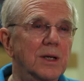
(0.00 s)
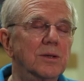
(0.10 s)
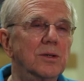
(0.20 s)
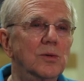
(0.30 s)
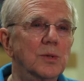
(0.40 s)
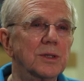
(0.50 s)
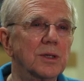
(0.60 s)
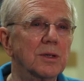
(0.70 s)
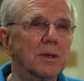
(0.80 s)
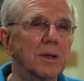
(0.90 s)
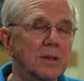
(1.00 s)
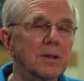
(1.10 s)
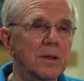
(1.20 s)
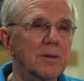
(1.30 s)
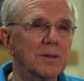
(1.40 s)
to do with the,
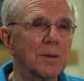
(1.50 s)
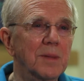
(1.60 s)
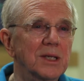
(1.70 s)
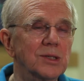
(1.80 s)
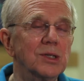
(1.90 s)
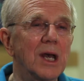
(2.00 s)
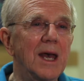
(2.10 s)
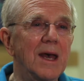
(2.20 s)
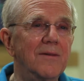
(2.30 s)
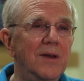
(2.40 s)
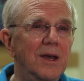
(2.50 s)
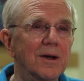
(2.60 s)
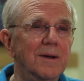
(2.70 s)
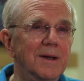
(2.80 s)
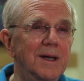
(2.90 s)
the pieces I have
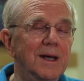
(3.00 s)
here.